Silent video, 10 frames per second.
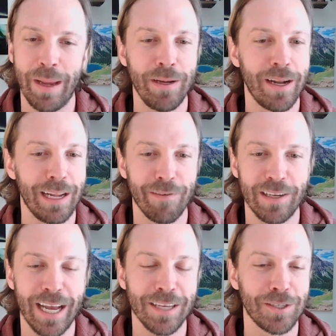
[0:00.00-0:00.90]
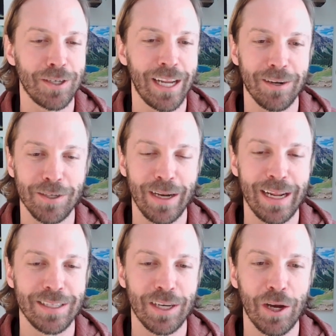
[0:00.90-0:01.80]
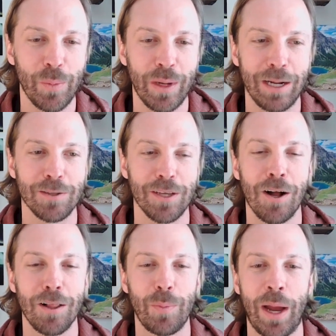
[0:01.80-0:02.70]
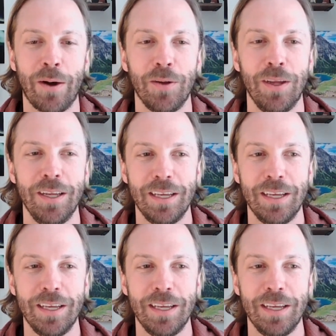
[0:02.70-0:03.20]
maybe not even yesterday or 2 days ago, but it was all about